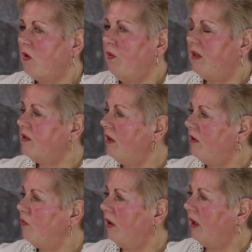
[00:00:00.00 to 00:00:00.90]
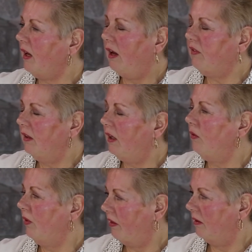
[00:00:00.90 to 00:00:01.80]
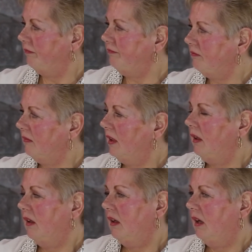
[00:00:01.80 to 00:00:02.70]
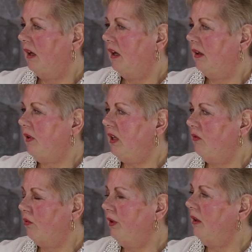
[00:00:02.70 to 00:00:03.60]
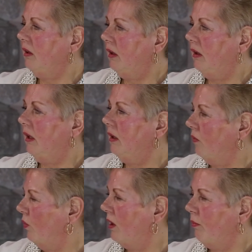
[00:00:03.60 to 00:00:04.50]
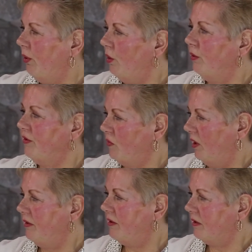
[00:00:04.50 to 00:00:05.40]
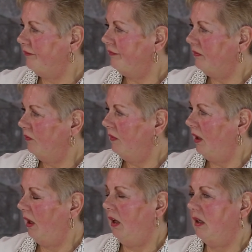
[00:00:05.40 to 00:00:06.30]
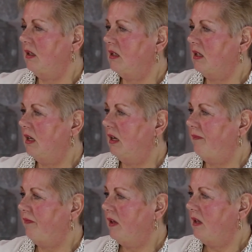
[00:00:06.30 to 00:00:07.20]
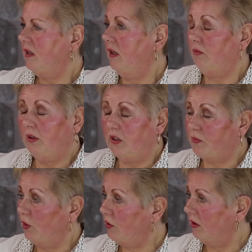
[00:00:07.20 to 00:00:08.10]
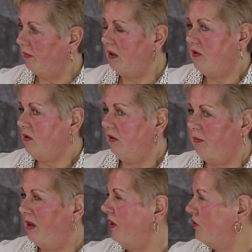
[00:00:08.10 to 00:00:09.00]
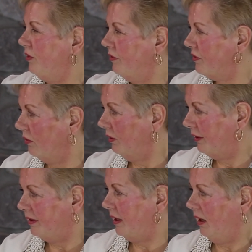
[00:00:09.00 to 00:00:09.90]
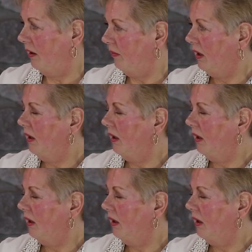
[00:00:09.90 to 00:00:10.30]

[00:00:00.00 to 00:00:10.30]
When I started working Cavaletti with him, he really hit one of the poles once. And it really spooked him. He was only maybe 2 years old at the time.